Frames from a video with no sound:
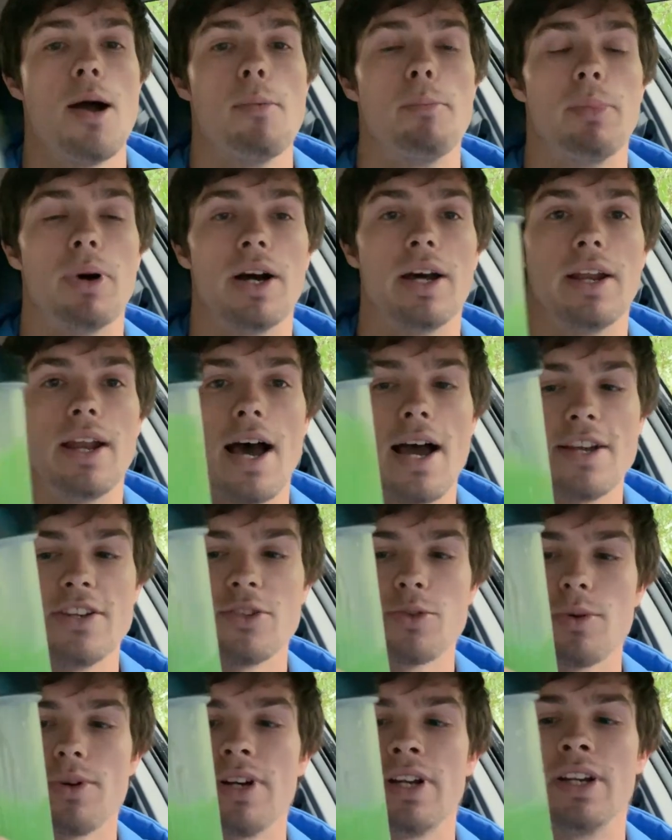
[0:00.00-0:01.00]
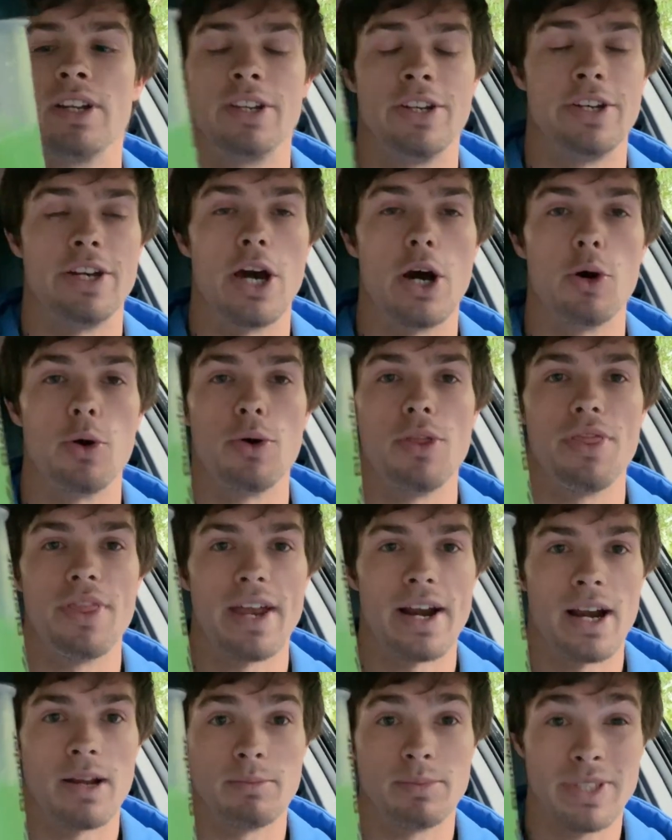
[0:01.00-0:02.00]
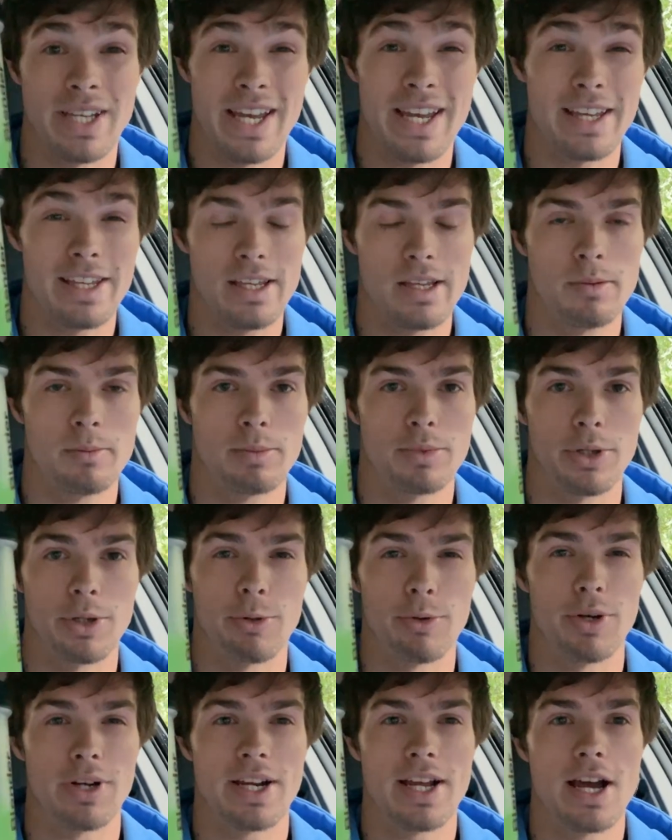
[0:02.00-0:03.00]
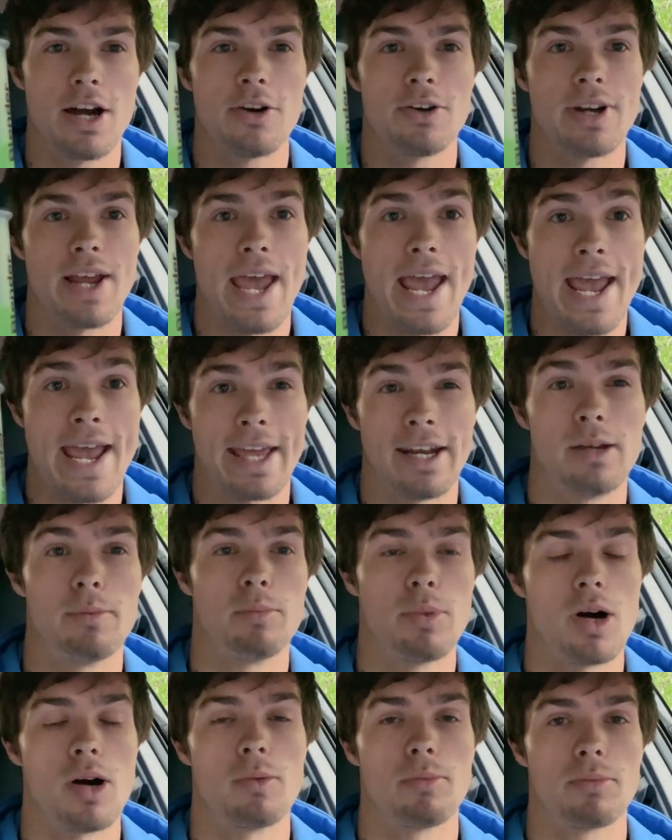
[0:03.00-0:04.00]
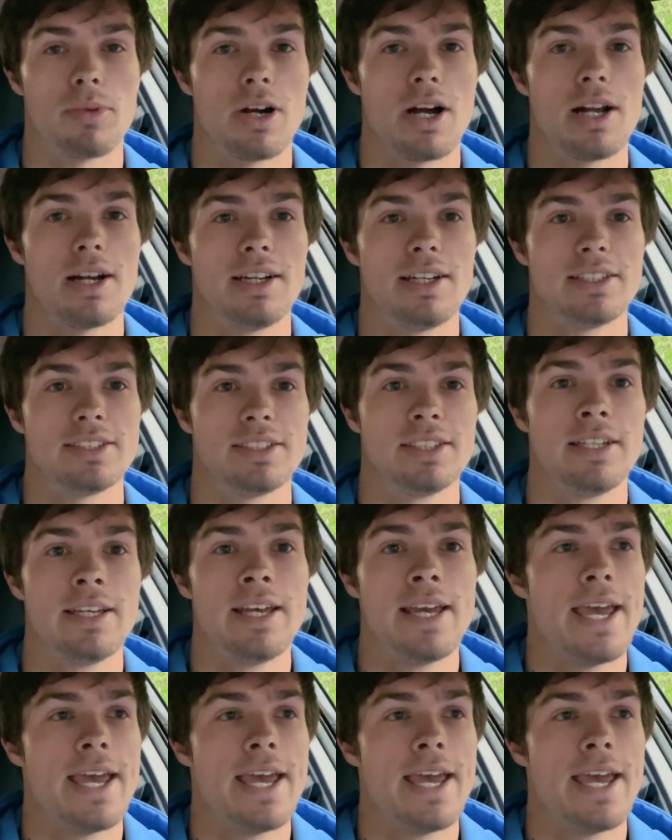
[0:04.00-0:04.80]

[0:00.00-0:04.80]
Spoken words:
But I just wanted to note that I'm taking pre-workout and a pump product.